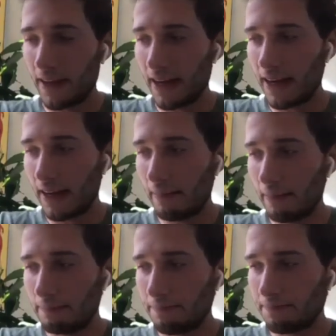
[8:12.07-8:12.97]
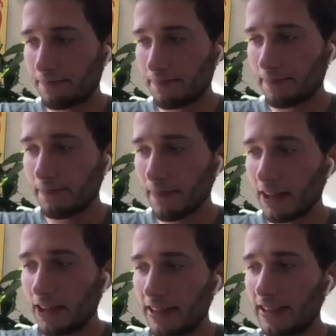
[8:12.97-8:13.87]

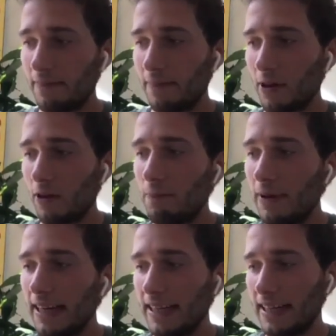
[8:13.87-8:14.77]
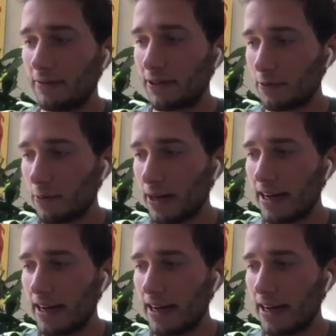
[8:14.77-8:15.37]
So it's a completely different way.